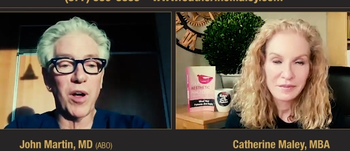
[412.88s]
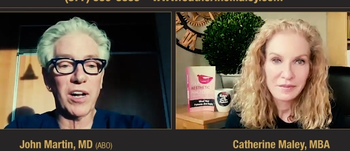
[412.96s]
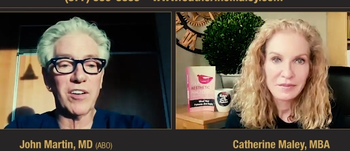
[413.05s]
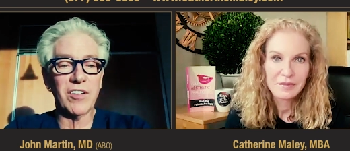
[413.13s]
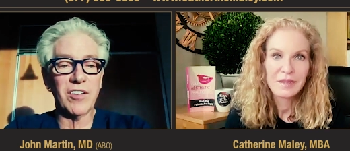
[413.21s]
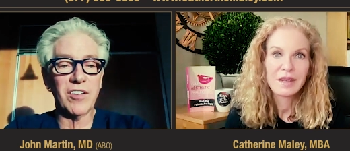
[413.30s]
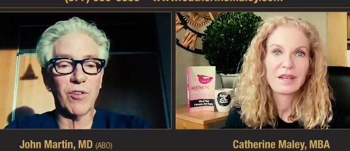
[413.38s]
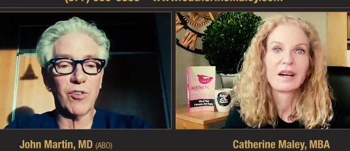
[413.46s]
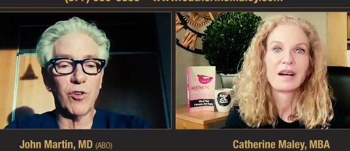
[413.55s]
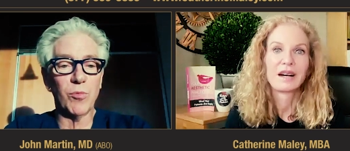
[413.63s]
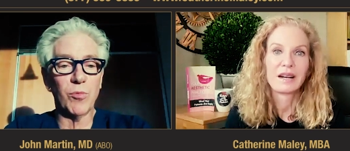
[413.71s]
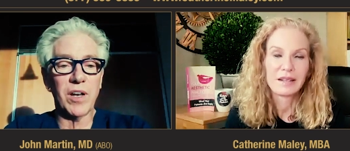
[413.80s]
Speaker 1: she's building
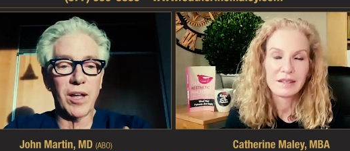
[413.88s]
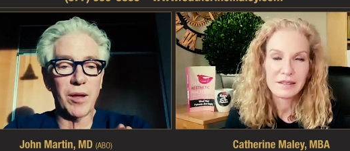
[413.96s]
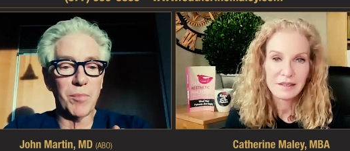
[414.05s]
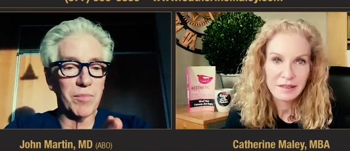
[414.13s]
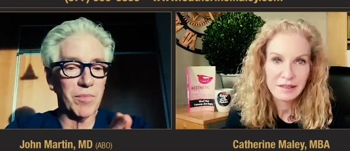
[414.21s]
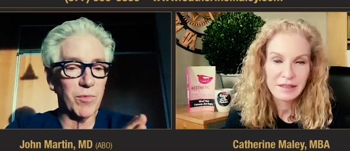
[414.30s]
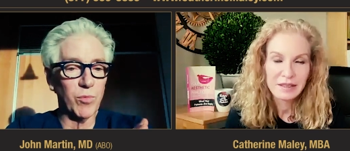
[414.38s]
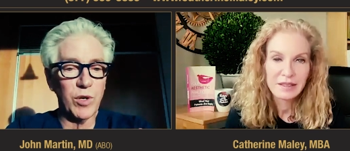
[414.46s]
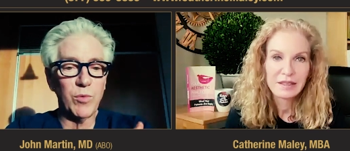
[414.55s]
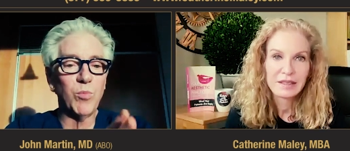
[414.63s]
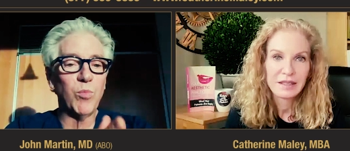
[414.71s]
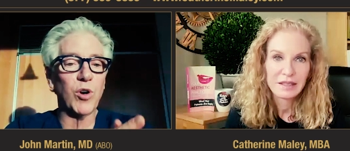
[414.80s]
up her practice now
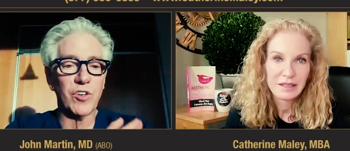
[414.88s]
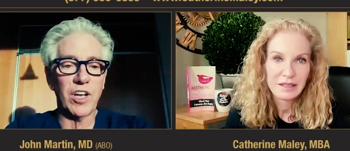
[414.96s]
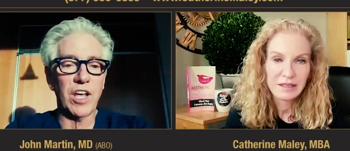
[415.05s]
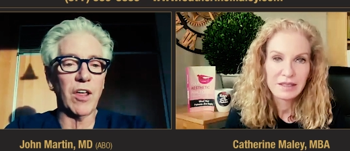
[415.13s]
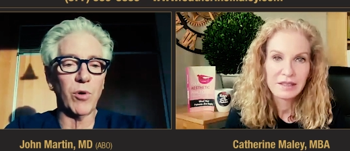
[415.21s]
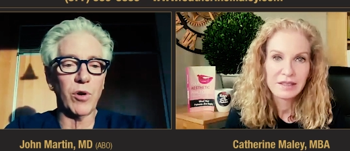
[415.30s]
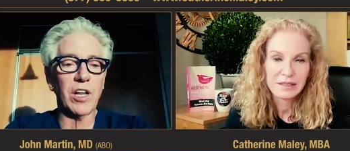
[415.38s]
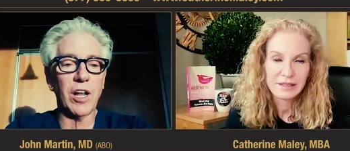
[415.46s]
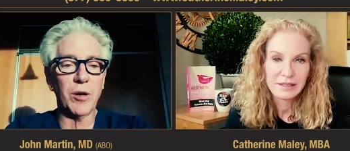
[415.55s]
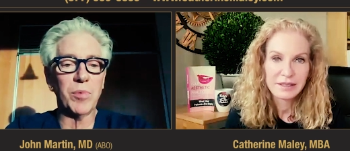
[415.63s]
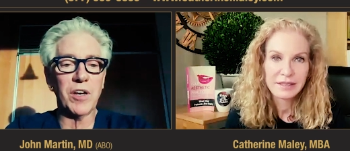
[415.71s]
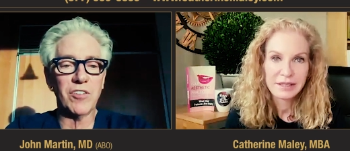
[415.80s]
too, but
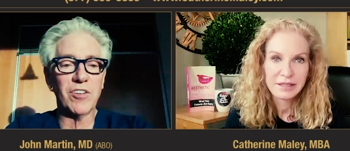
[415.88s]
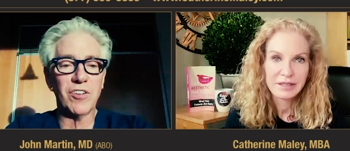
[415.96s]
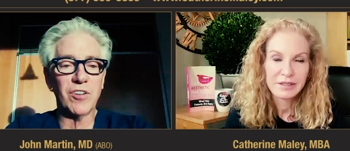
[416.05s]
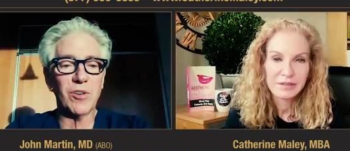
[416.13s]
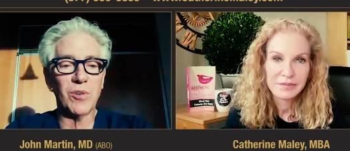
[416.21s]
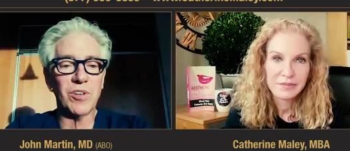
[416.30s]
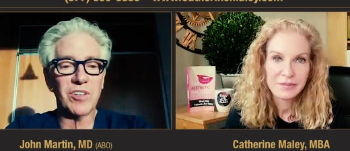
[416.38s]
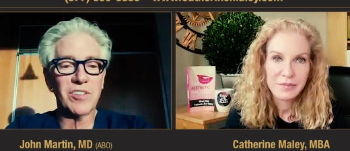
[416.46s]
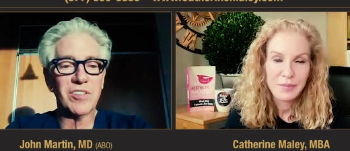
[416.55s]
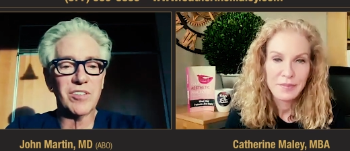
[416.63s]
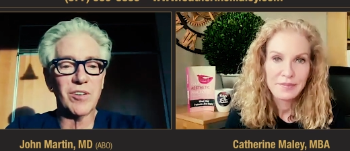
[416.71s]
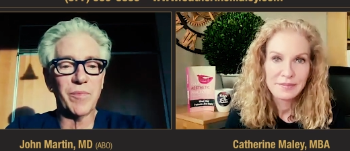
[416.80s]
we work together on a lot of
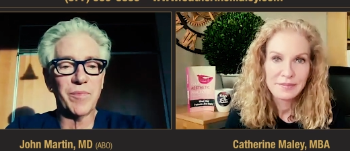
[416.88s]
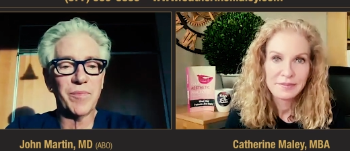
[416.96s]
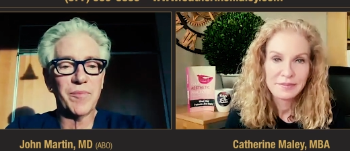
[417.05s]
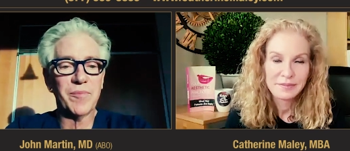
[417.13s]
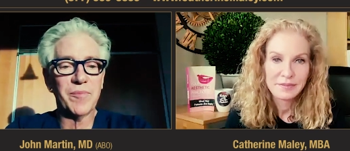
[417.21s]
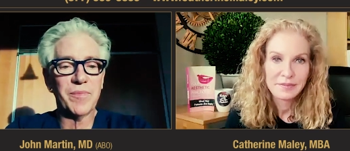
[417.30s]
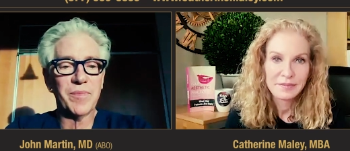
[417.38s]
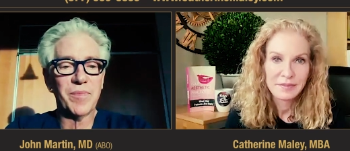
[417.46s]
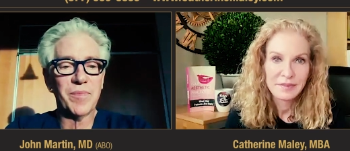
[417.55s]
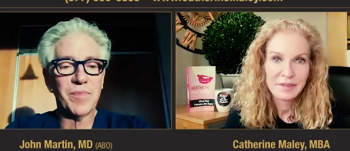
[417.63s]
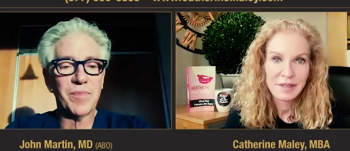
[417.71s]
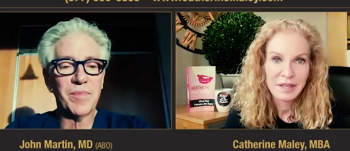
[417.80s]
patients too.
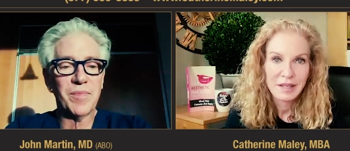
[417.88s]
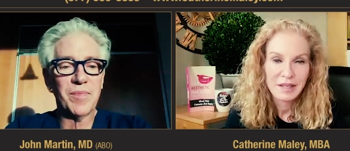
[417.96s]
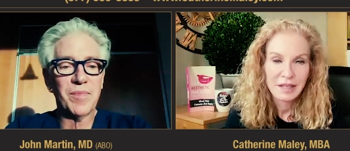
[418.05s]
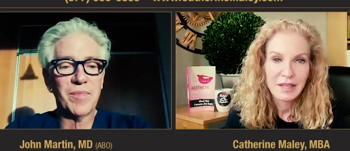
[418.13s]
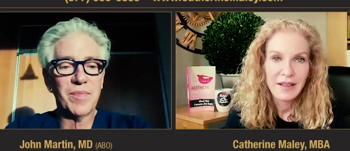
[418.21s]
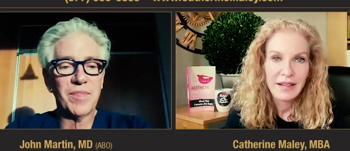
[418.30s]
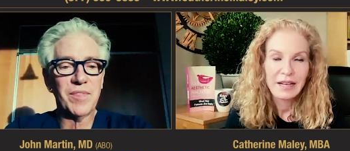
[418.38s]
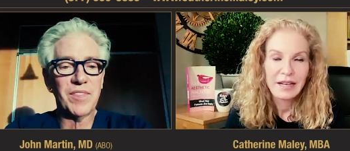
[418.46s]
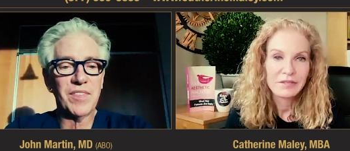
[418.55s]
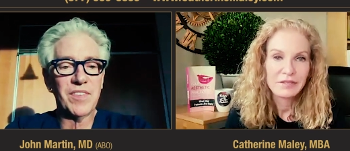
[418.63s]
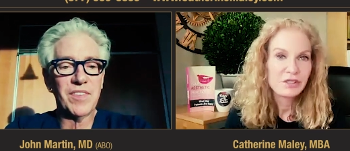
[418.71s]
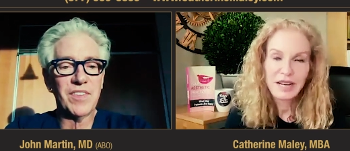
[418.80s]
So,
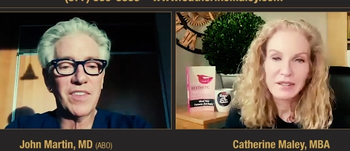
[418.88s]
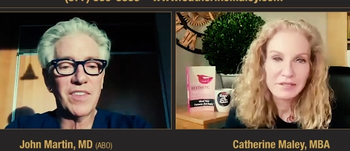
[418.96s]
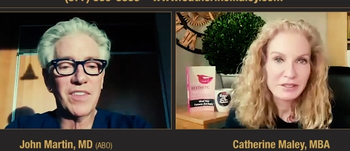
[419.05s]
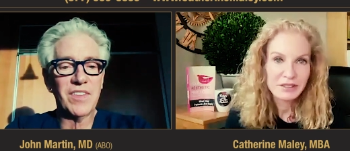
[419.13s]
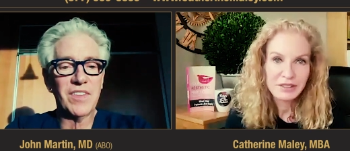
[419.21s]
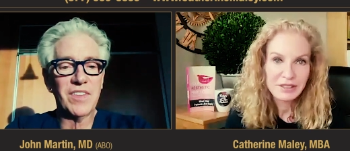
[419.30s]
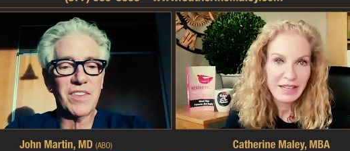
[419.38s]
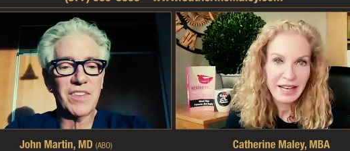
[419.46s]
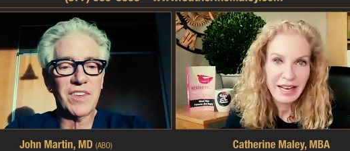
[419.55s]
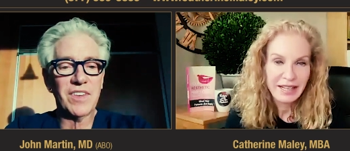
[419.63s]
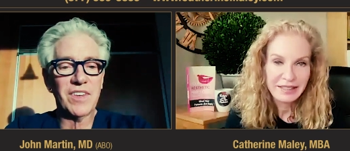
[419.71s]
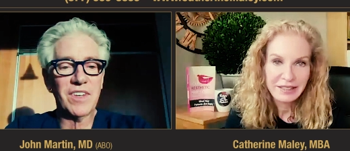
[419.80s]
Speaker 2: have you ever
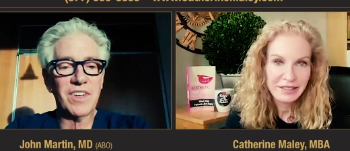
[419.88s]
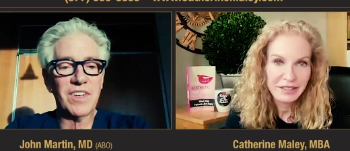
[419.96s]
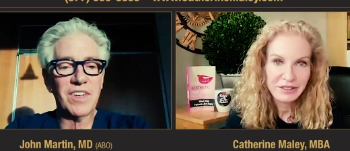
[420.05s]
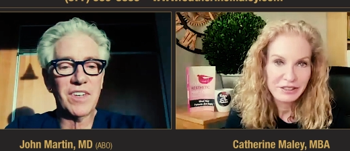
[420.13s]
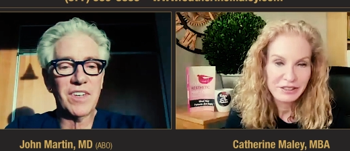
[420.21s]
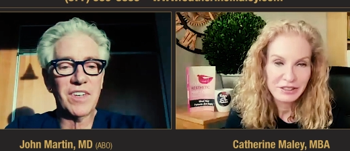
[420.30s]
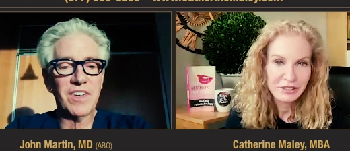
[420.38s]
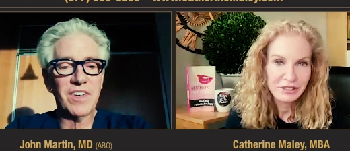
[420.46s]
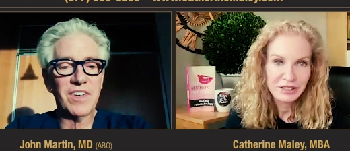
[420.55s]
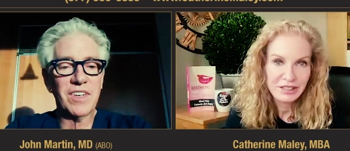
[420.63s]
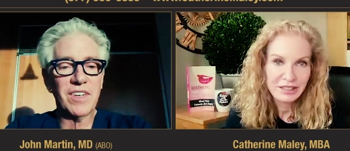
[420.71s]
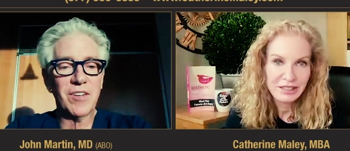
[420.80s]
added another
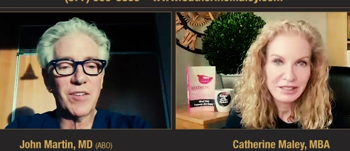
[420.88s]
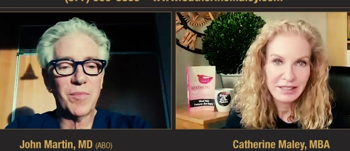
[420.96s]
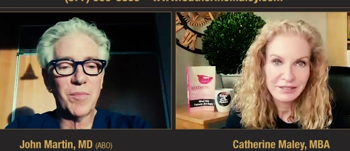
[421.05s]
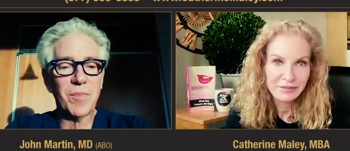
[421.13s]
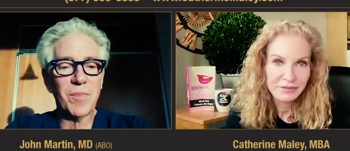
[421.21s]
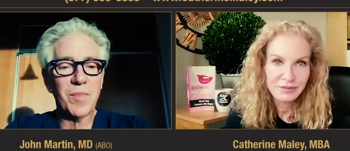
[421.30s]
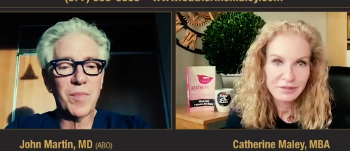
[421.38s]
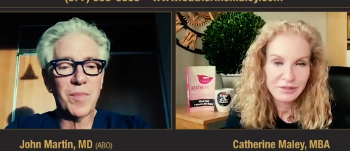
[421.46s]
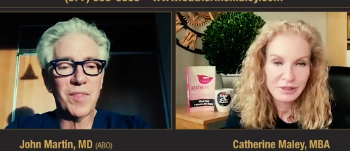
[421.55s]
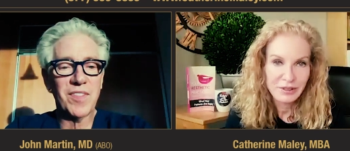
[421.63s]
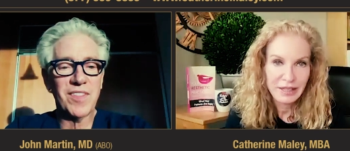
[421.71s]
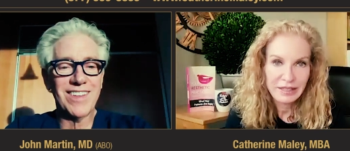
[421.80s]
surgeon and
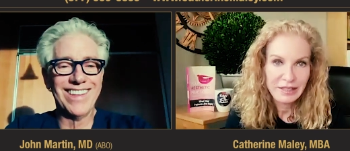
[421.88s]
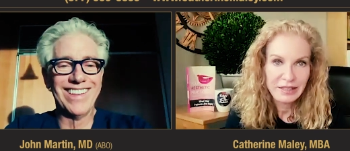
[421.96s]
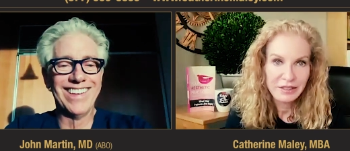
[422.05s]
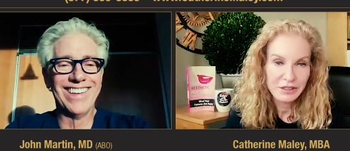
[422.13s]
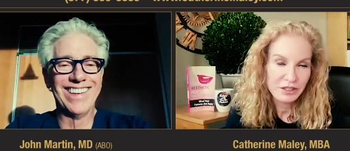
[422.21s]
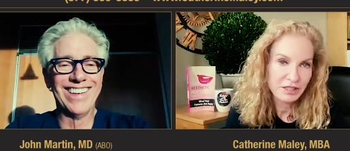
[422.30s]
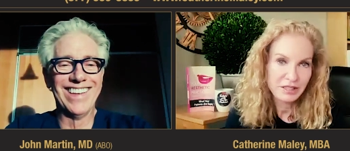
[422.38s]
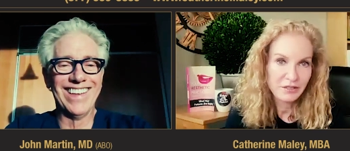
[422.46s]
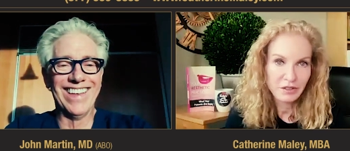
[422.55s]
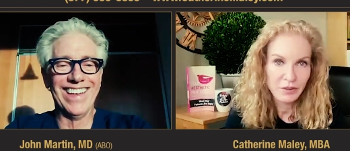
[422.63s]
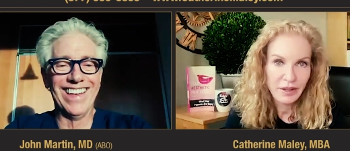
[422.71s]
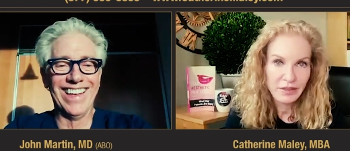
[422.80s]
regretted it, or just
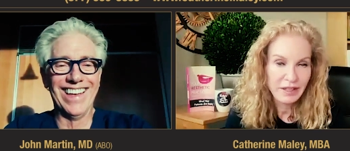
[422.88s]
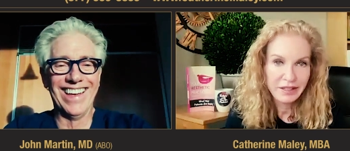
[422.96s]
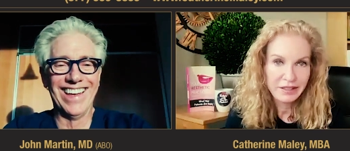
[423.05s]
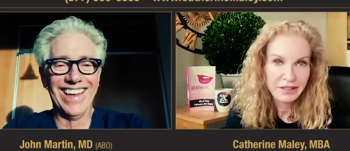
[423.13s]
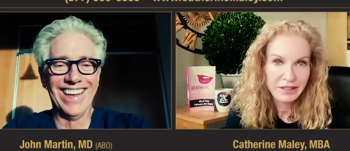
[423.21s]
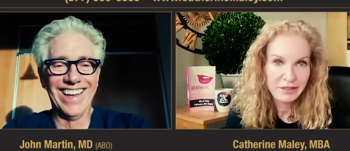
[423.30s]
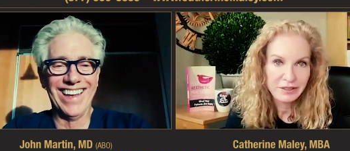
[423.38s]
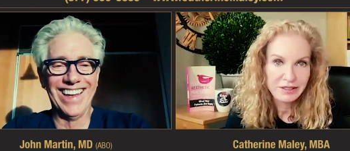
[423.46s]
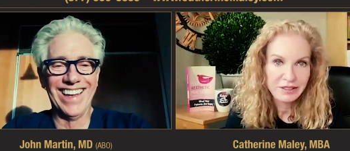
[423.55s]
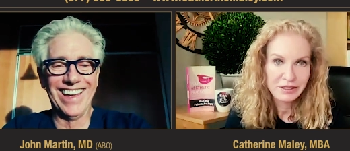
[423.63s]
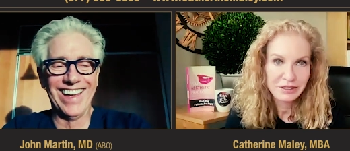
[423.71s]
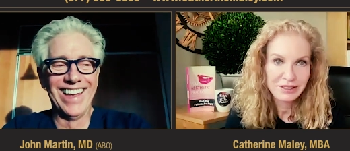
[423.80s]
never went there?
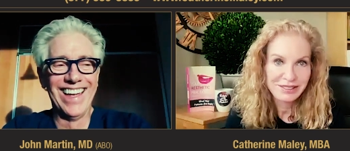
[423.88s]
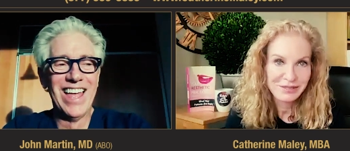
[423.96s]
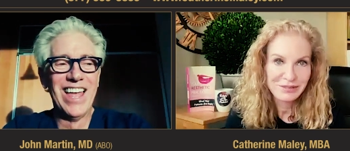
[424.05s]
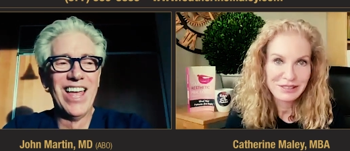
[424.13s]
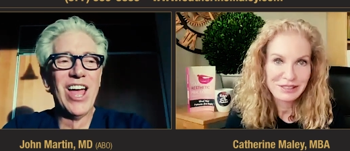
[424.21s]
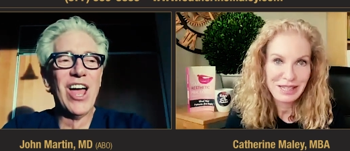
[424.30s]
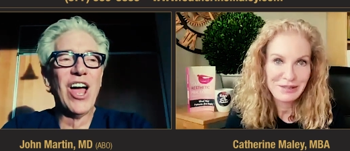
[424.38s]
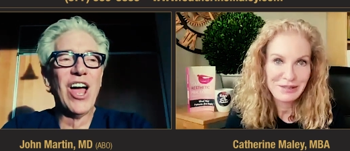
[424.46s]
What's your